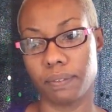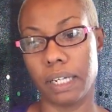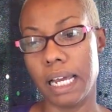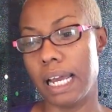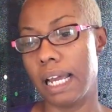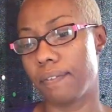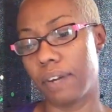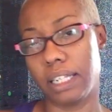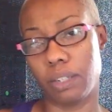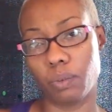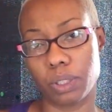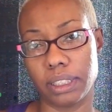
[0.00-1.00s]
If I need one
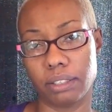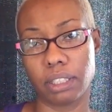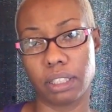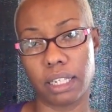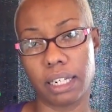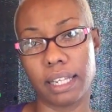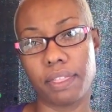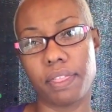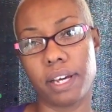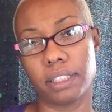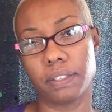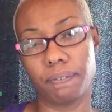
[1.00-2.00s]
down the line, that's
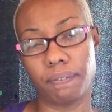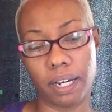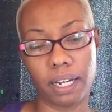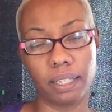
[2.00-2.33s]
fine.